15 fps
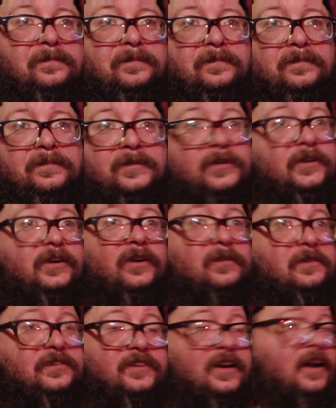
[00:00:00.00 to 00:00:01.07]
You can always
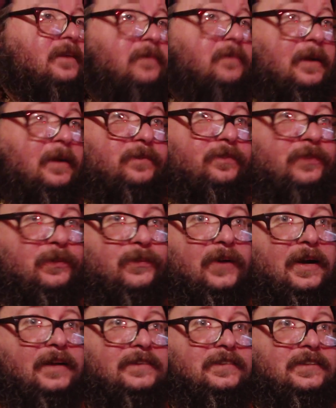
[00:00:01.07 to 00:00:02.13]
cut him up if you
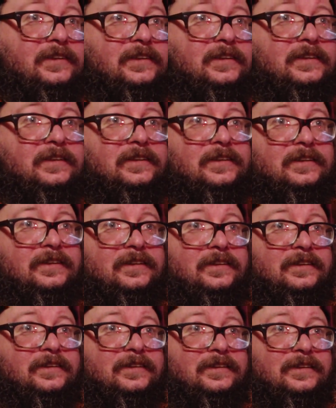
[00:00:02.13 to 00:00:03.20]
want.
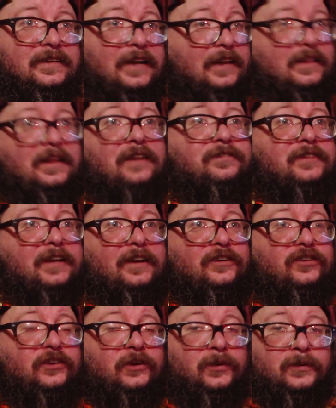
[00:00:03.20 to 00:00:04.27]
I love
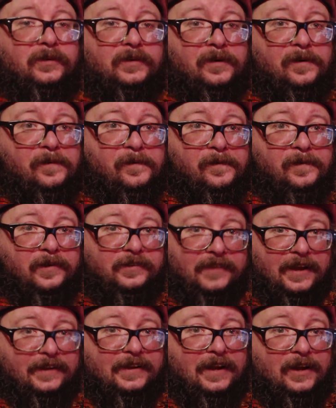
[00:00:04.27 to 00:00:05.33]
Tenchu. Does that
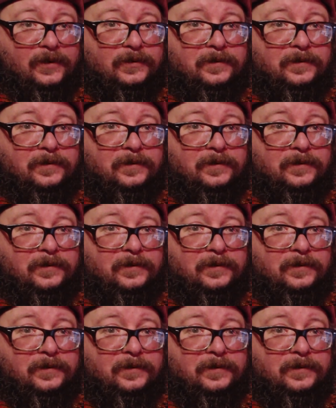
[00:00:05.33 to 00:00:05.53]
count?